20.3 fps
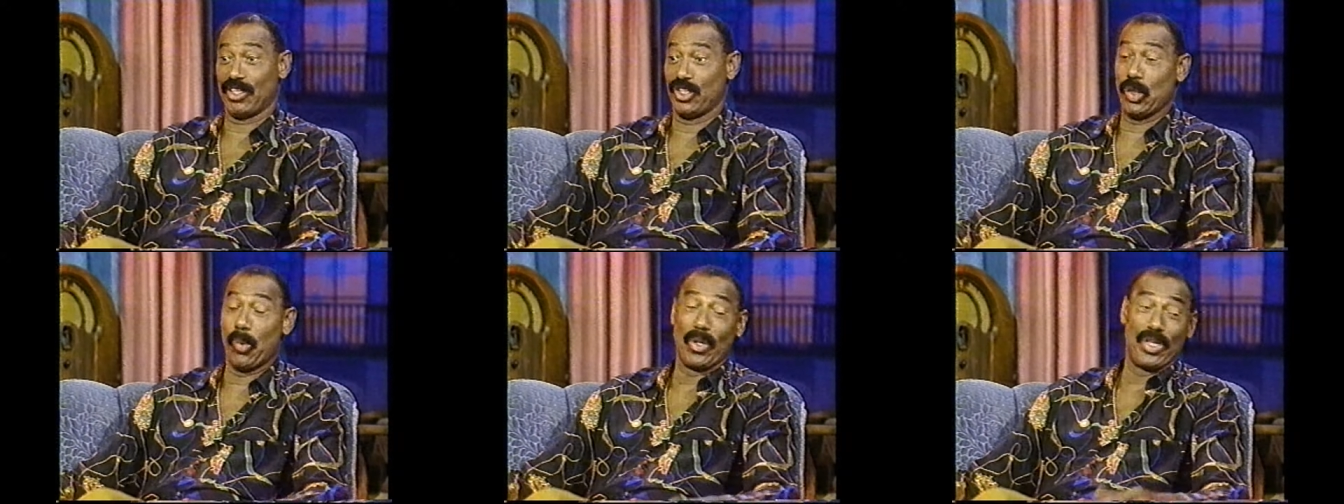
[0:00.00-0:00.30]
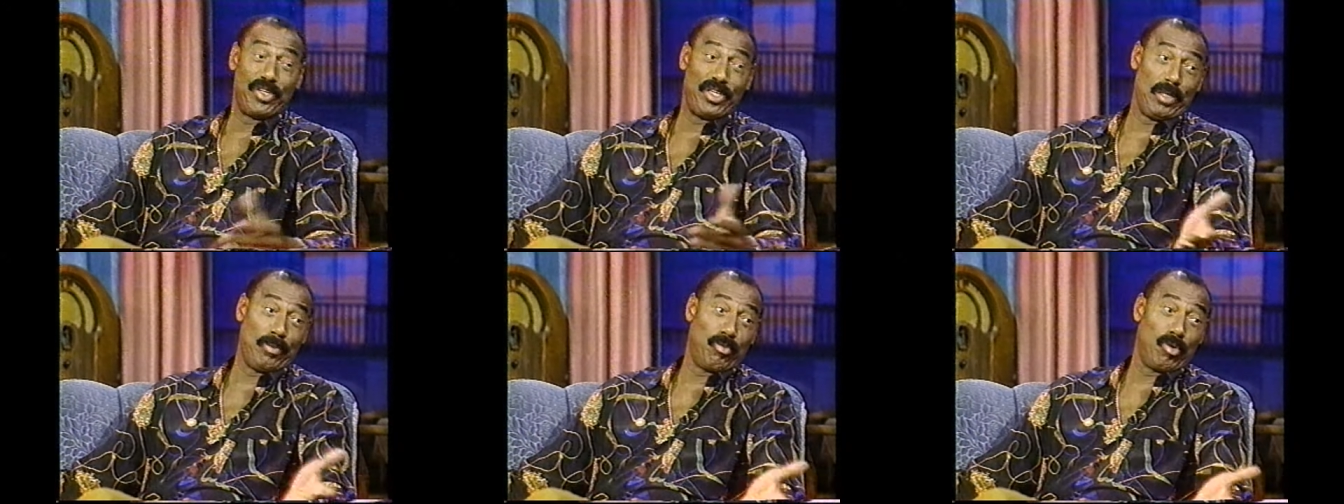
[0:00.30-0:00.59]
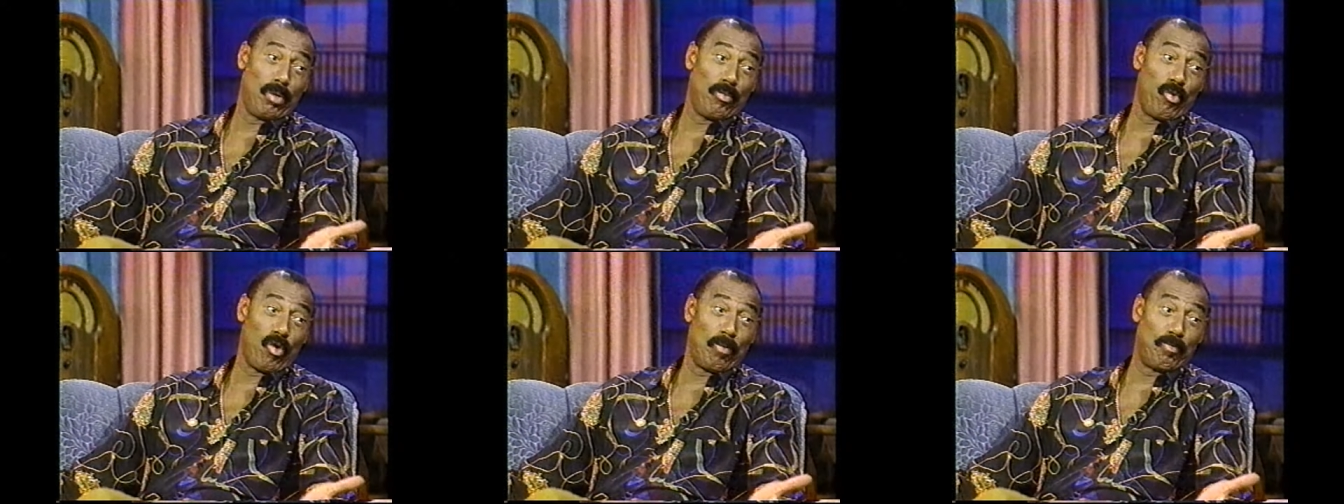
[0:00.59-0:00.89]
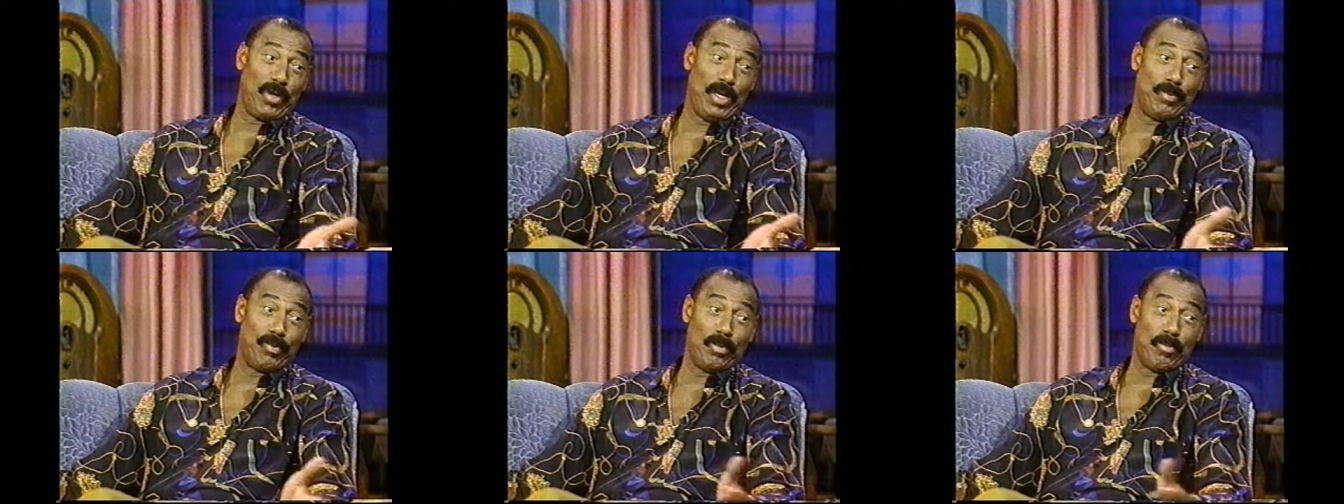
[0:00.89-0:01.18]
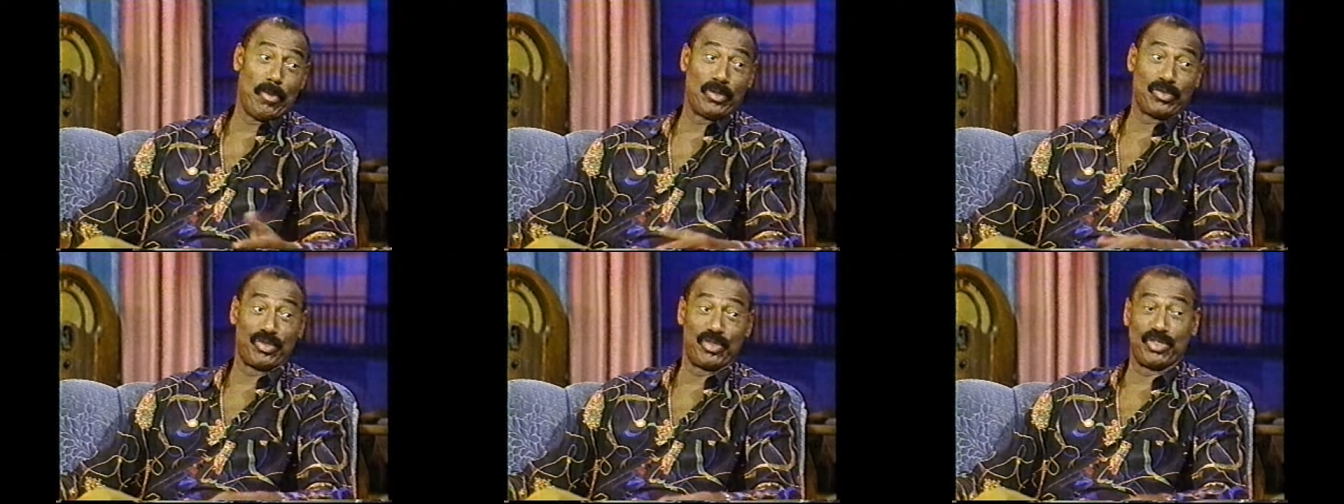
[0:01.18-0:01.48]
I don't know why they need more more
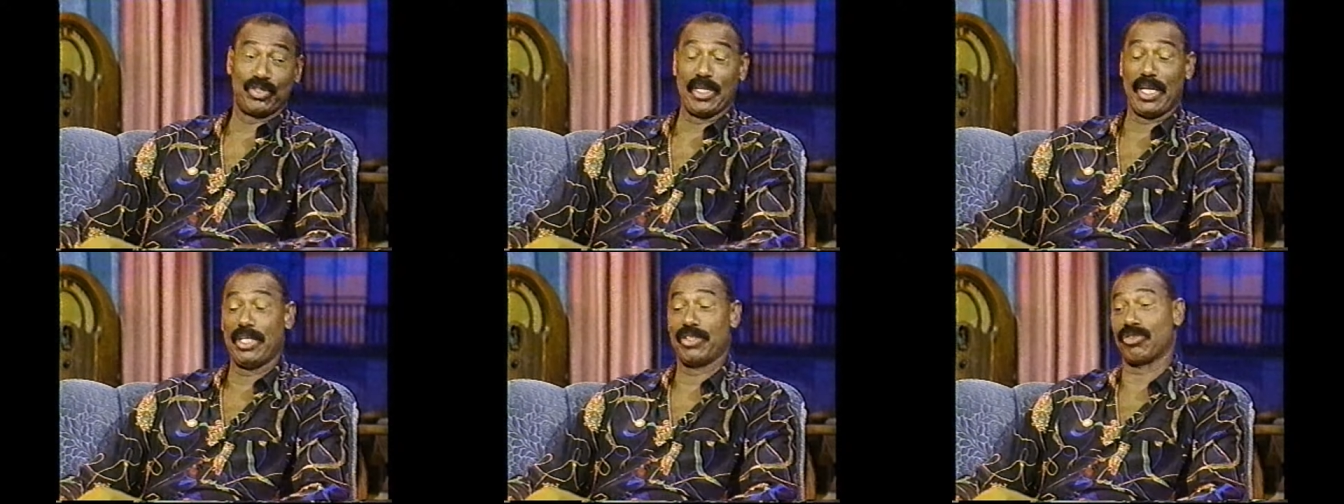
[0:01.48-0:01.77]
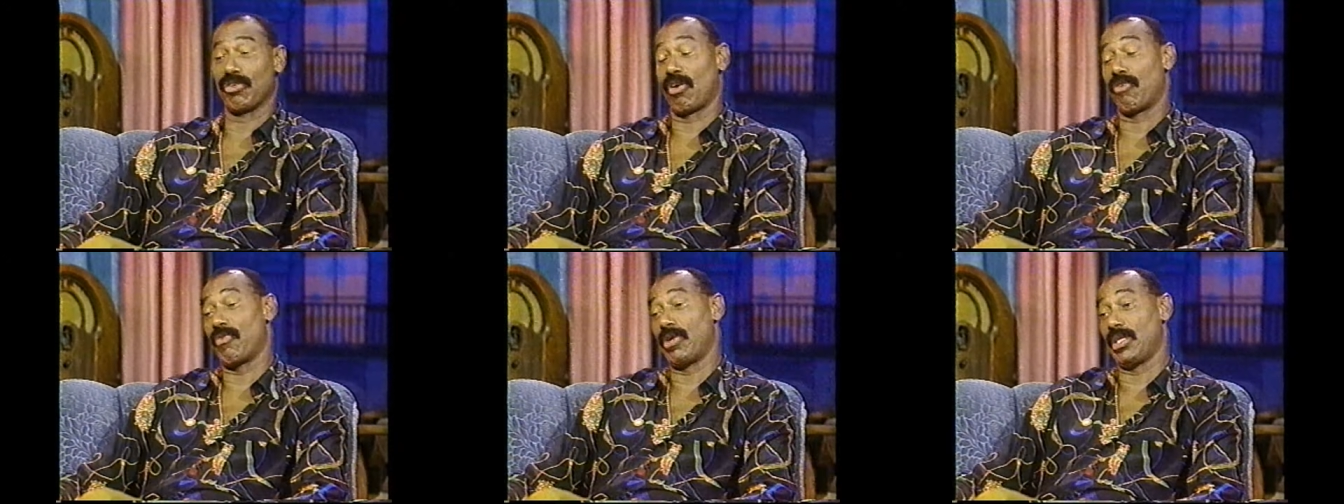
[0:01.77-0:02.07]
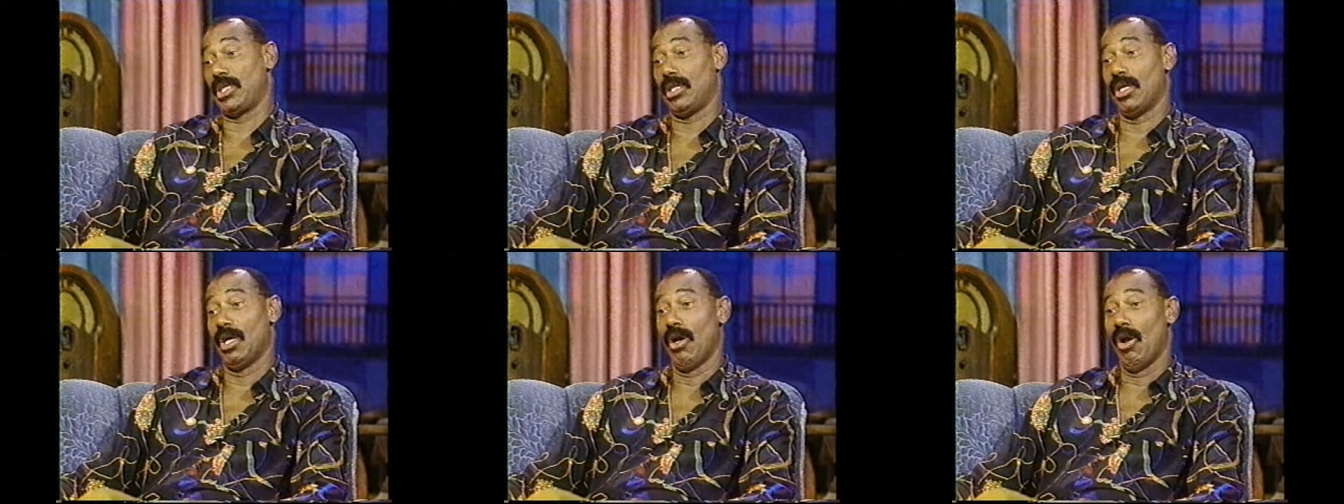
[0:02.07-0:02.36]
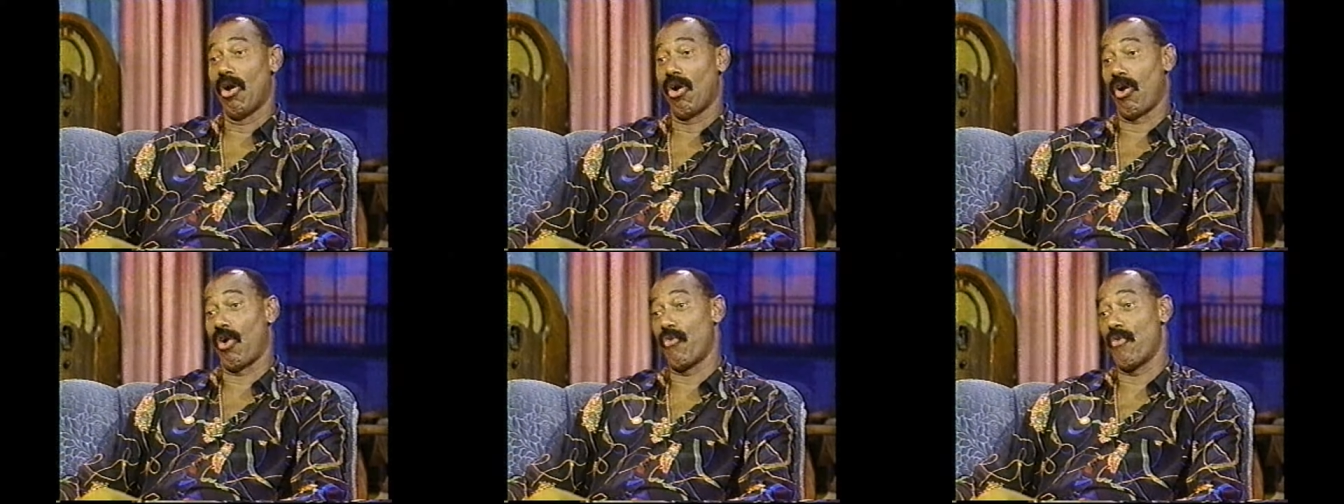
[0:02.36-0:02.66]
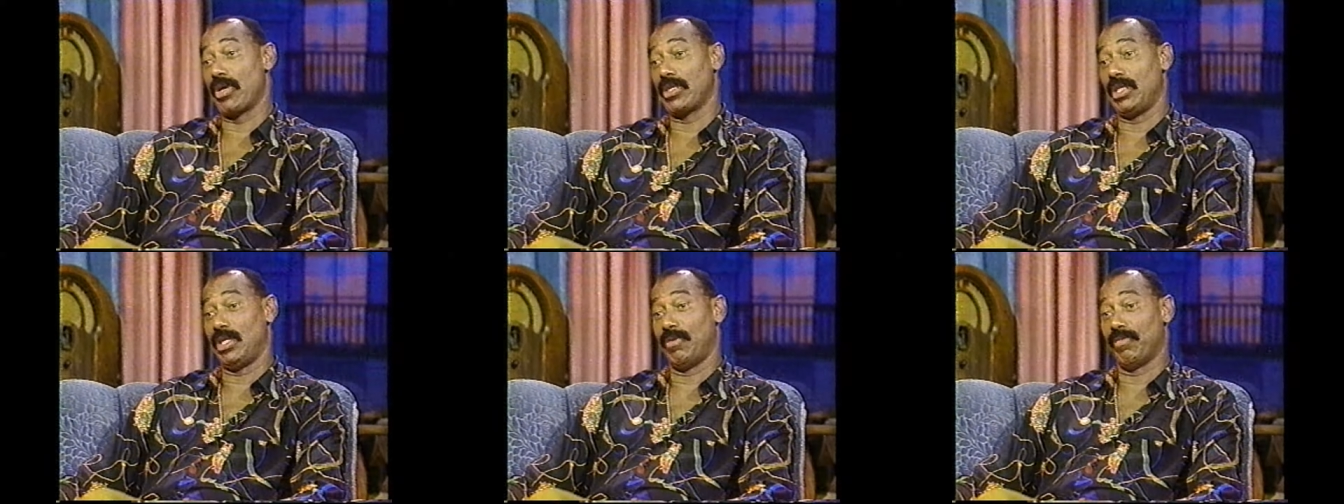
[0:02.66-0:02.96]
people. Most of the stands are already,
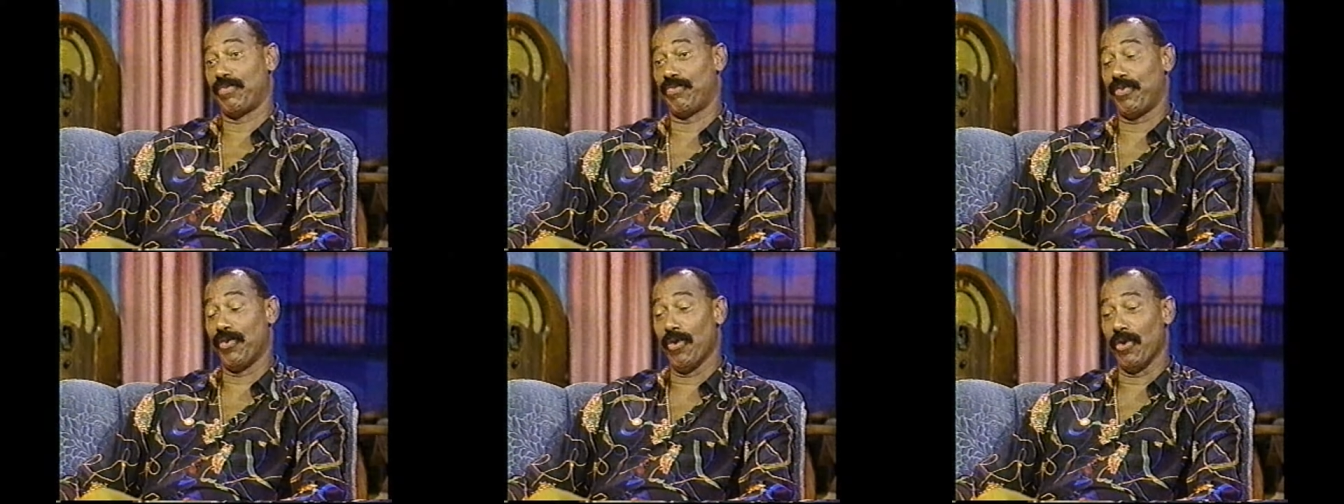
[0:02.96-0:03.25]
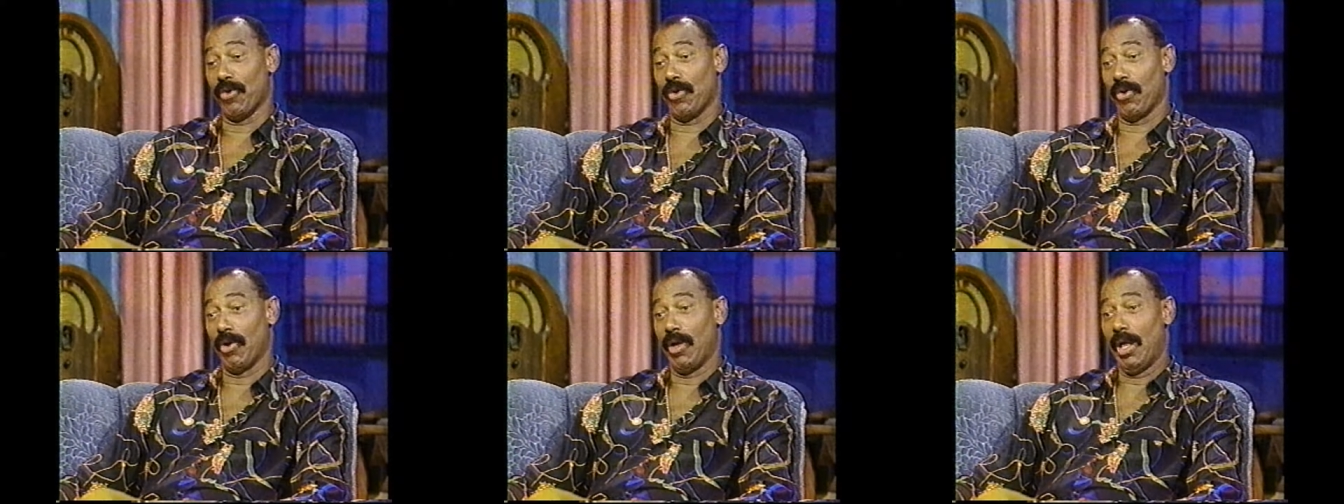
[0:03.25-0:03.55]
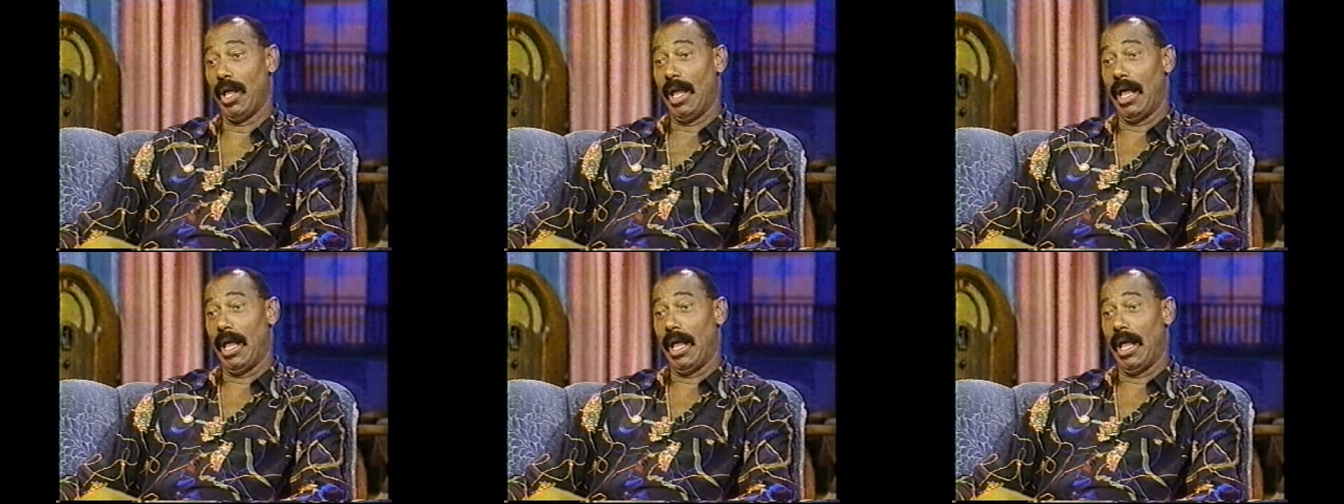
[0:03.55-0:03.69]
already full.